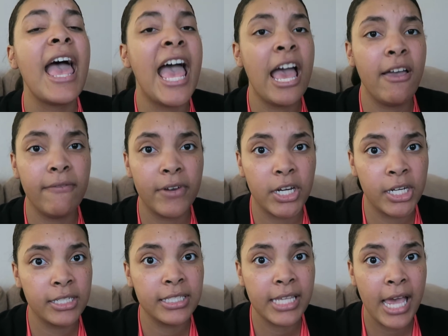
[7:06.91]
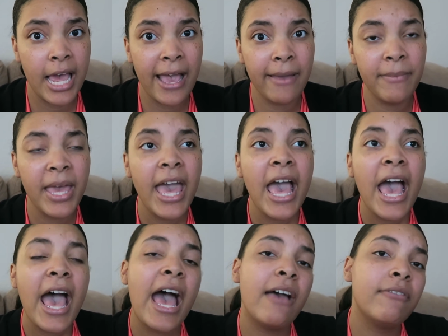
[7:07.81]
ever time
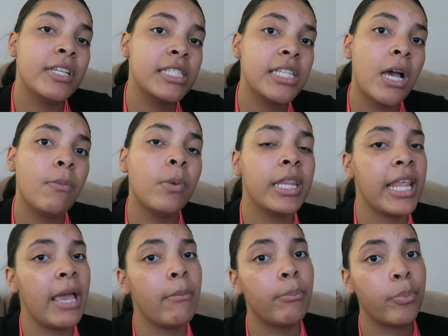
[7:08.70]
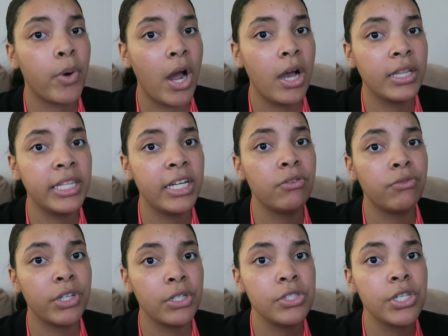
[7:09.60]
having someone that brought their
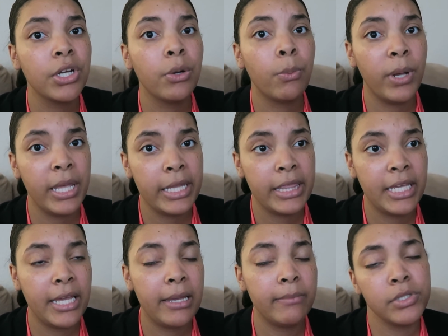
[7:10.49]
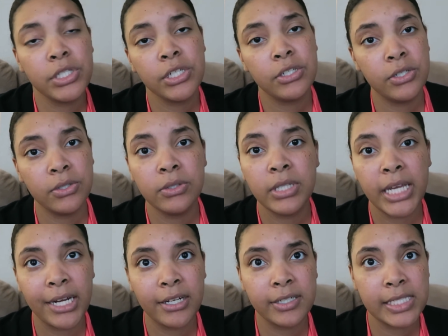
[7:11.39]
realtor with them to do
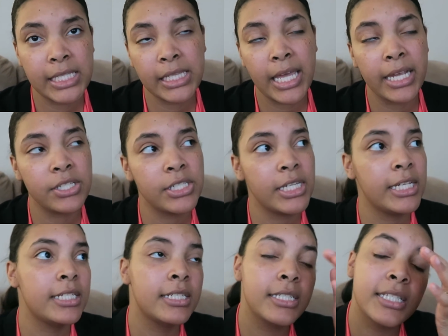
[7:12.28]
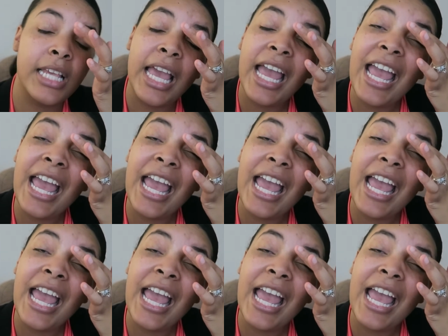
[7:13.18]
their selections.